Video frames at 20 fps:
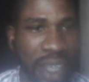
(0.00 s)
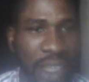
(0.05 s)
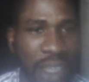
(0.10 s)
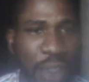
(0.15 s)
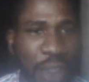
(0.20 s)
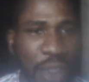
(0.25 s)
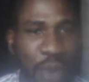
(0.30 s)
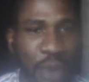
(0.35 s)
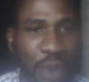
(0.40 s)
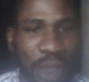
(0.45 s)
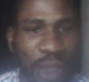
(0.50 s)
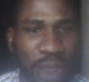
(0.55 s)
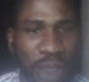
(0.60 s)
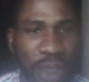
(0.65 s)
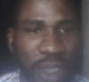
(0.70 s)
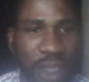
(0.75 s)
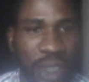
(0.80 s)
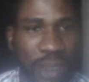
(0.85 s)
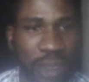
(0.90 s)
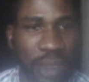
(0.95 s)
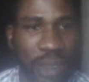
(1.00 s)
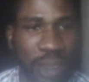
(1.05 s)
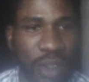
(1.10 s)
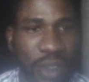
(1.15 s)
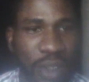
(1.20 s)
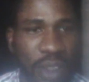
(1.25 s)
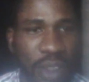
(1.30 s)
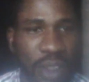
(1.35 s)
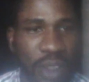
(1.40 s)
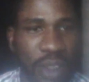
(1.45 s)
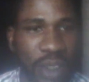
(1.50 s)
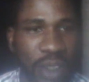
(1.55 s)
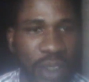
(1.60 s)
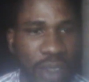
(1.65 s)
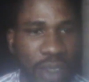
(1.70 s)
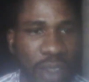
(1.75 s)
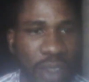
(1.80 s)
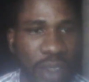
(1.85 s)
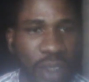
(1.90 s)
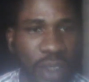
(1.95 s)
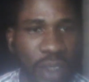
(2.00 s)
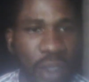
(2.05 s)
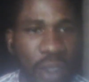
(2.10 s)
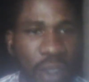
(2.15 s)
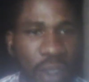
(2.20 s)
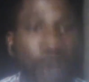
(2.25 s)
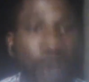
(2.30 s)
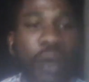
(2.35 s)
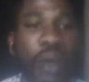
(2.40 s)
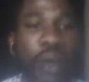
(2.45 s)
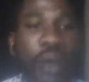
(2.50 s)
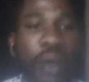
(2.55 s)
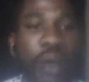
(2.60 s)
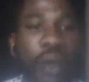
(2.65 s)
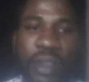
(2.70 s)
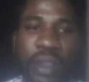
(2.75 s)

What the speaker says: I you were doing interviews. Oh, okay.